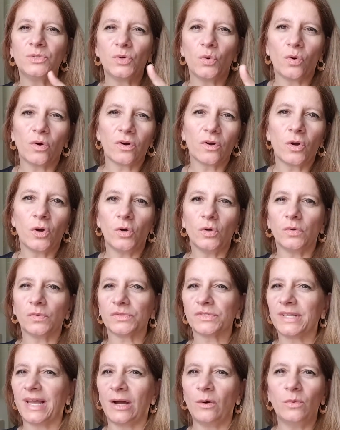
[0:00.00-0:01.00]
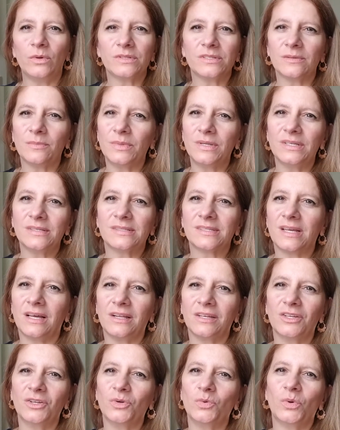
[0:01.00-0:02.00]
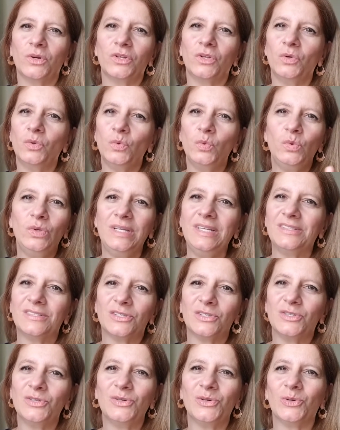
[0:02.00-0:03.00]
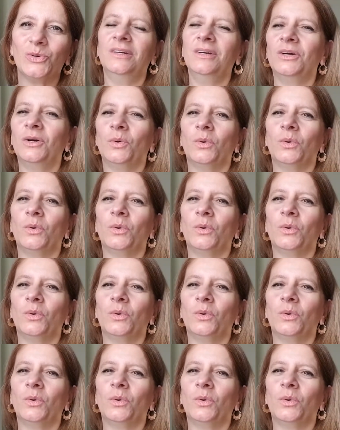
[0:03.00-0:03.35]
your goals, not what somebody's telling you what you need to do,